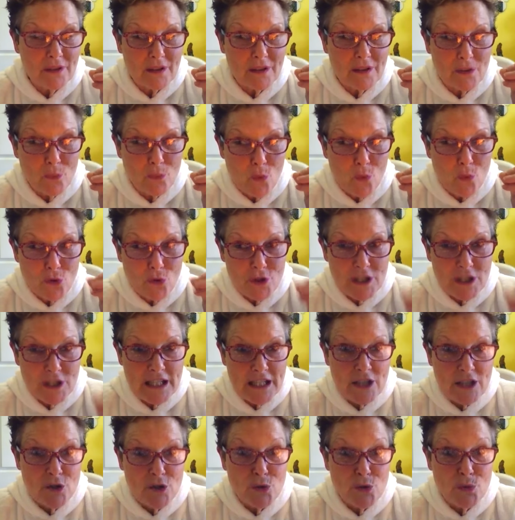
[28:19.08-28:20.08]

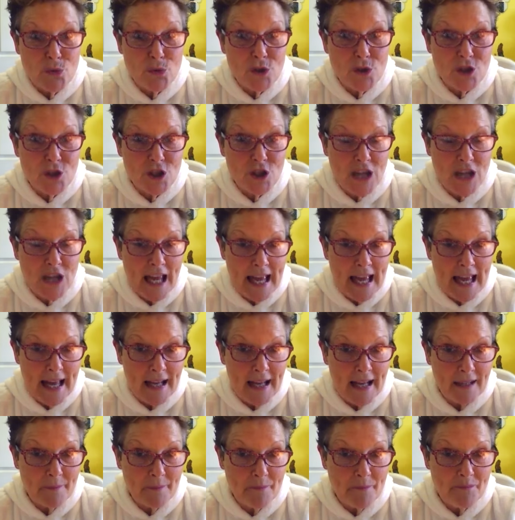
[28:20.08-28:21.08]
wanting to
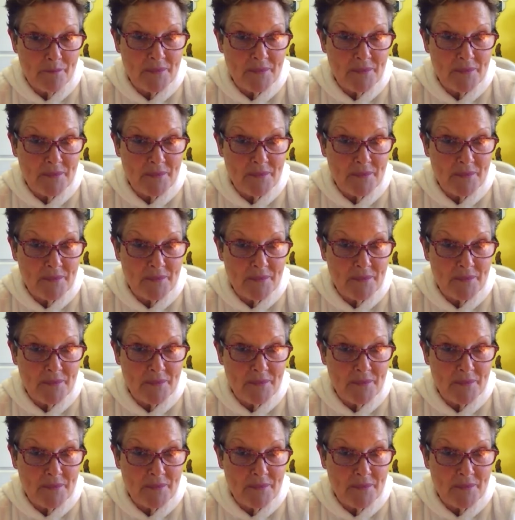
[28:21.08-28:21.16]
share,